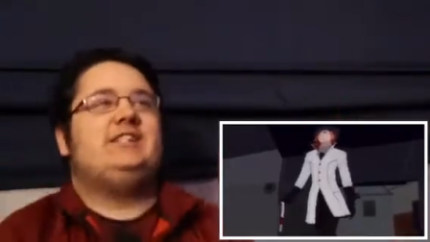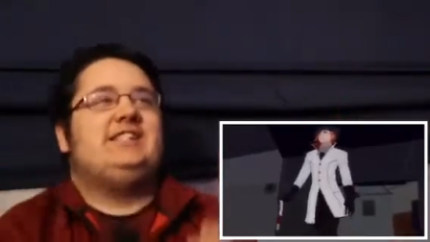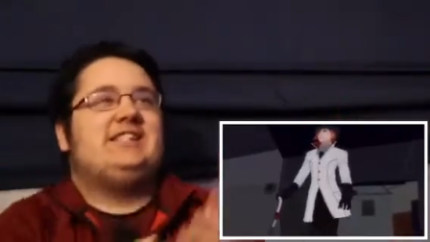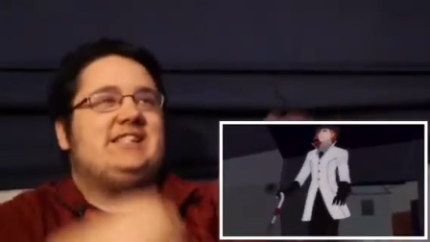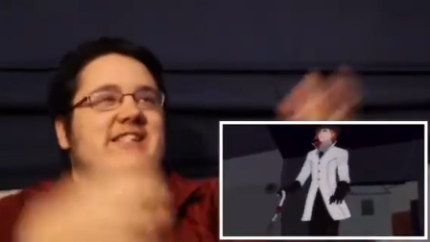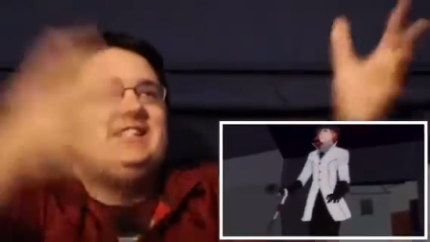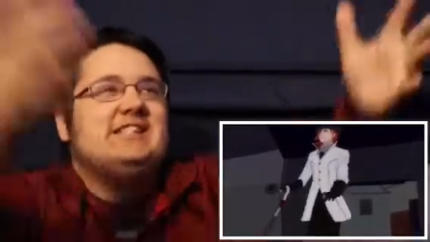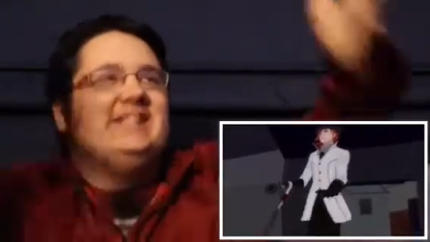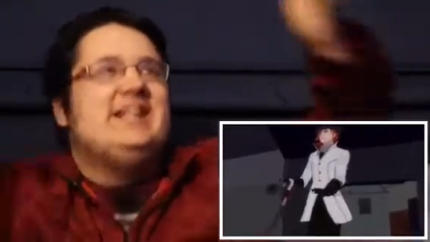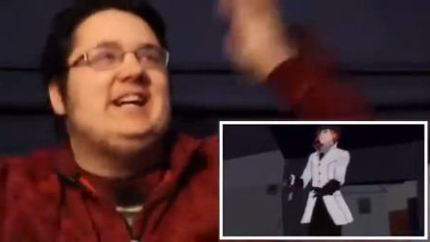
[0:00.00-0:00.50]

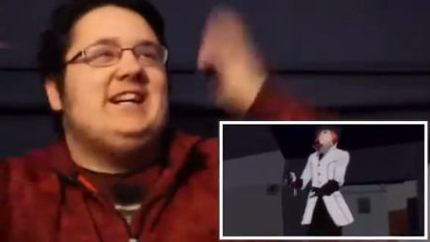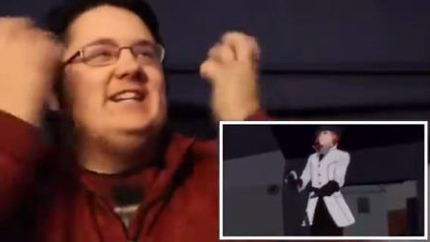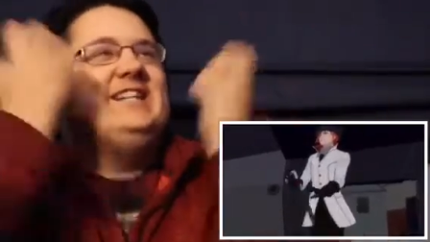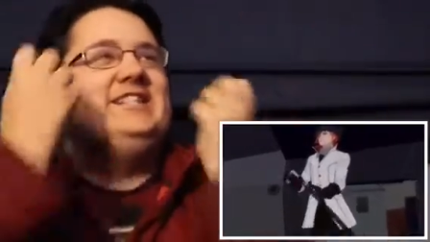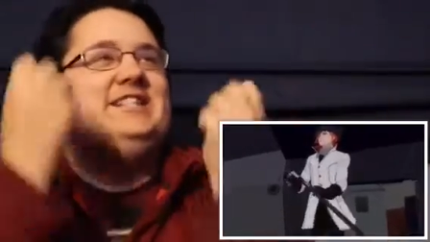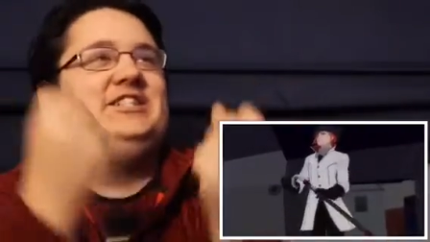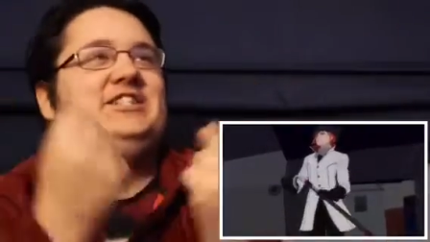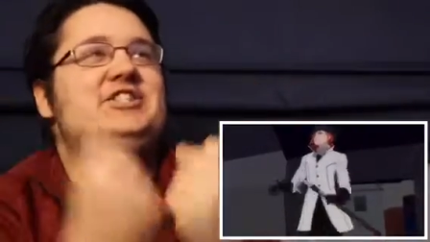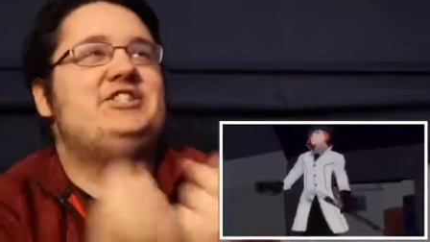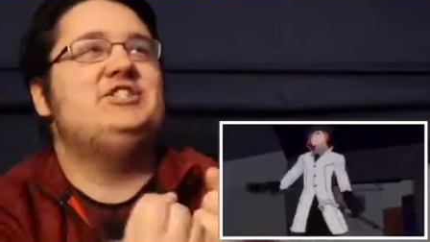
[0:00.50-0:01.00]
it!
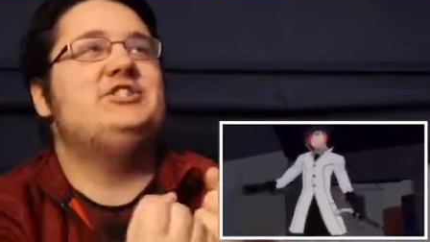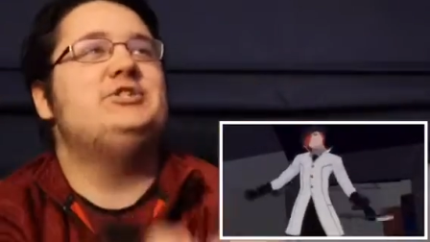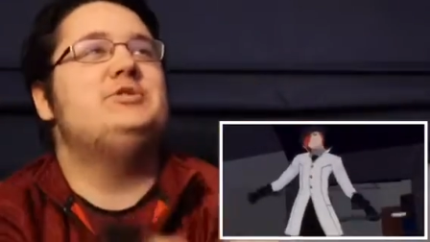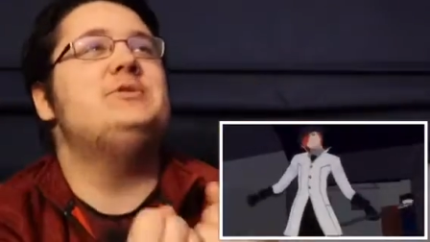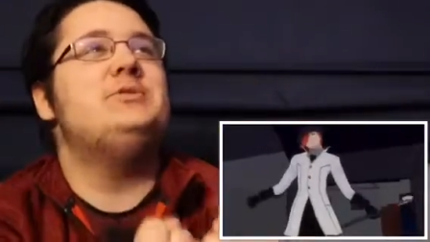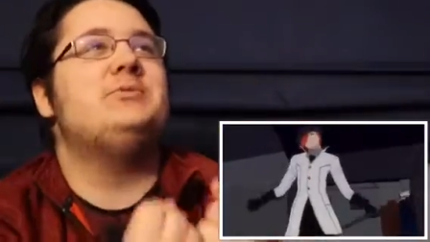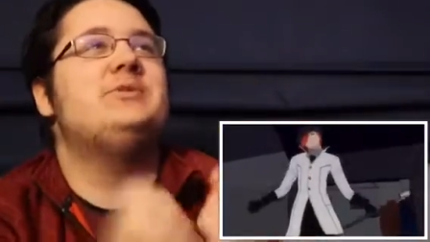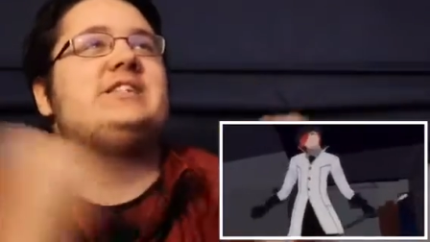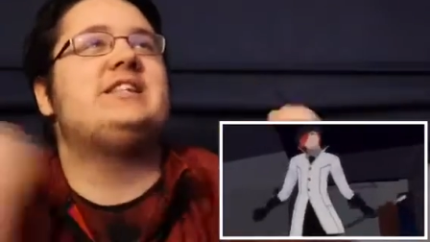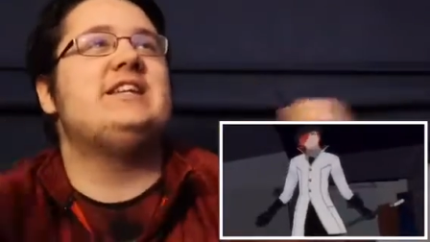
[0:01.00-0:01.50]
I
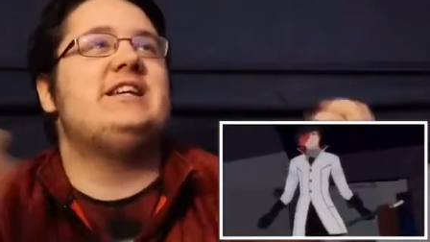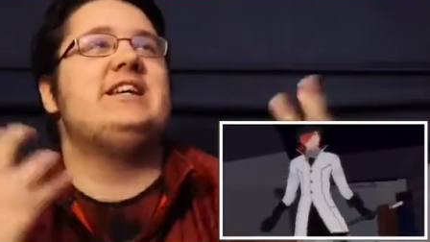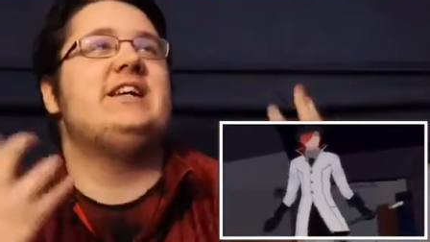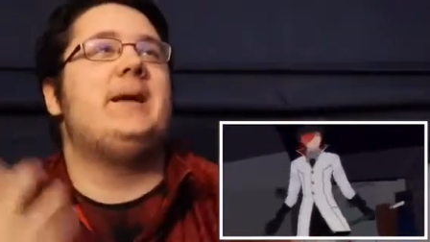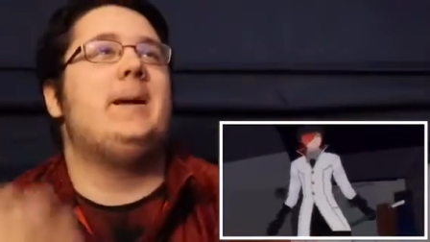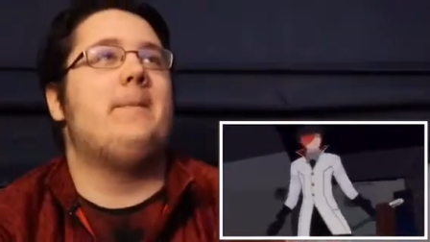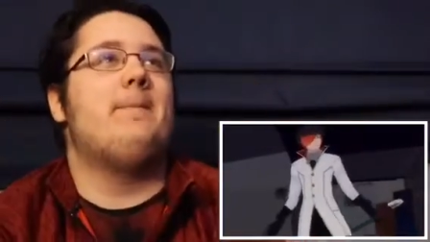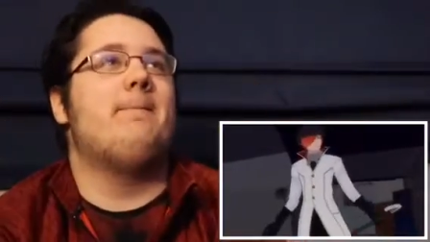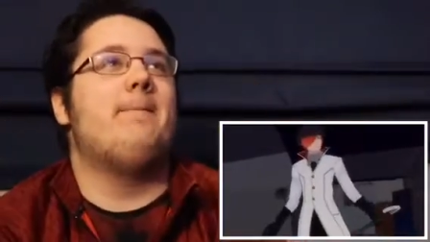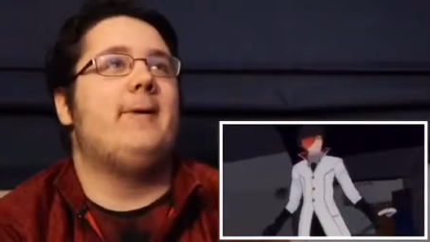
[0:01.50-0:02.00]
knew it was
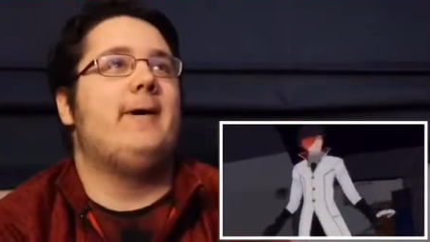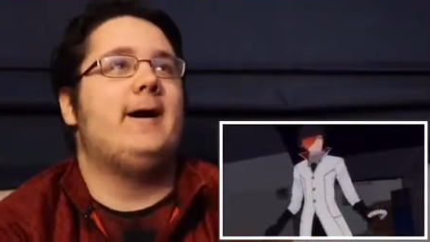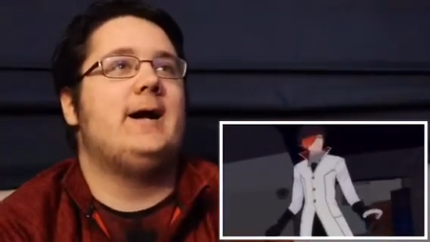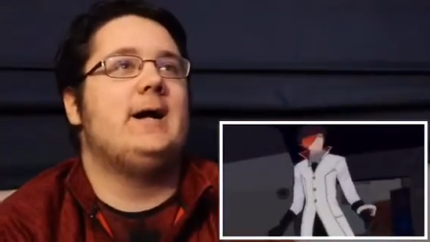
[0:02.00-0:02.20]
him!